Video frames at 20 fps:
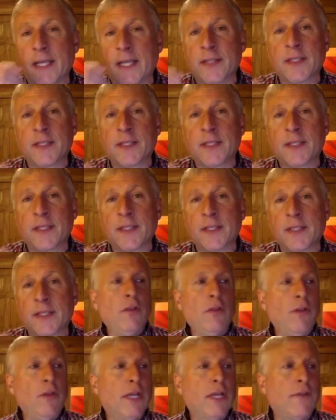says,
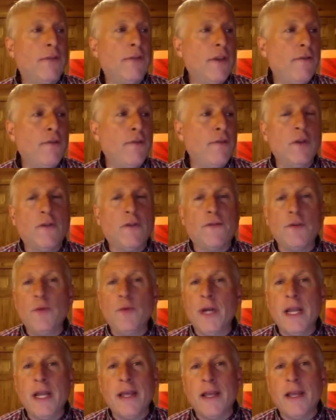look, if
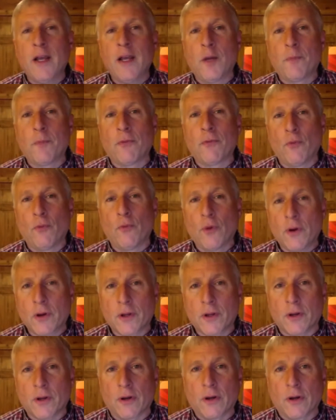you want to help the
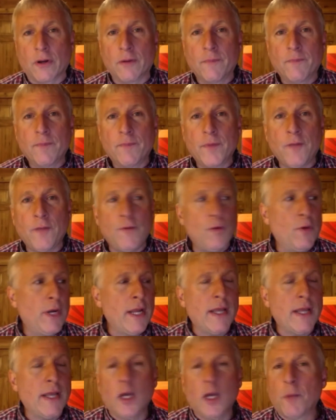worker, if you
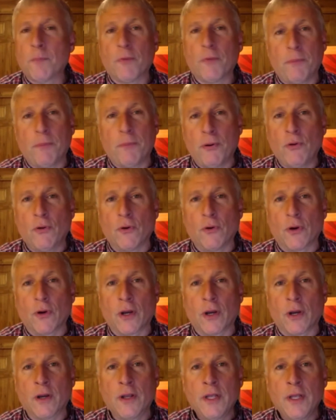want to help the
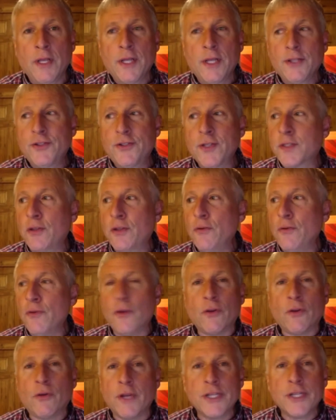poor, just do
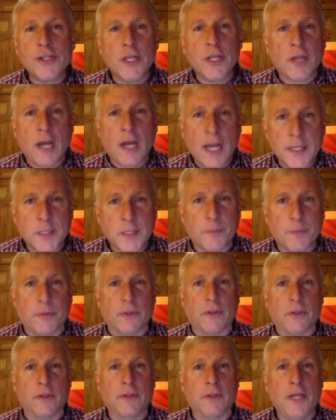the Christian
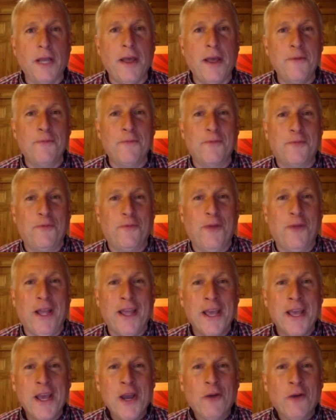gospel.
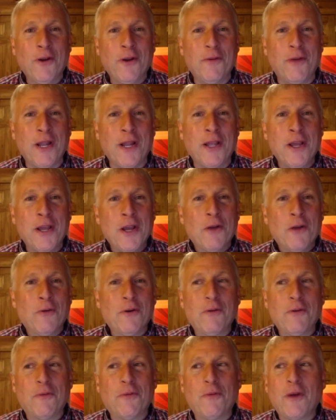Why
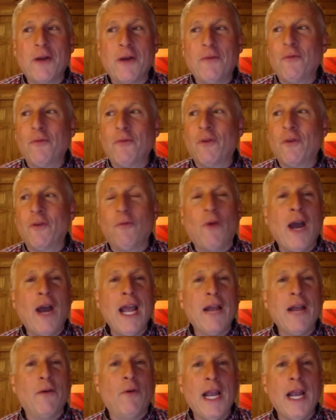
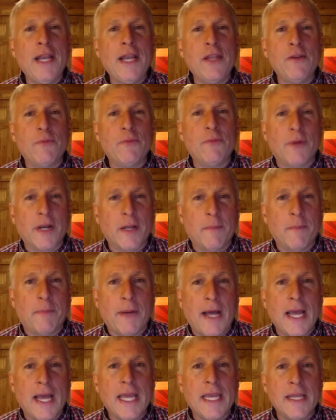do you want to
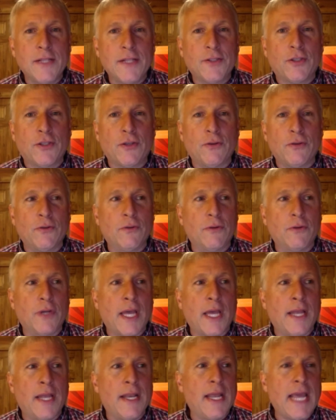buy into
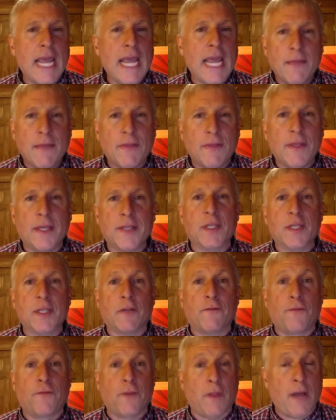an
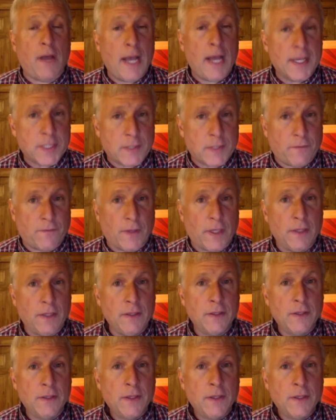atheistic philosophy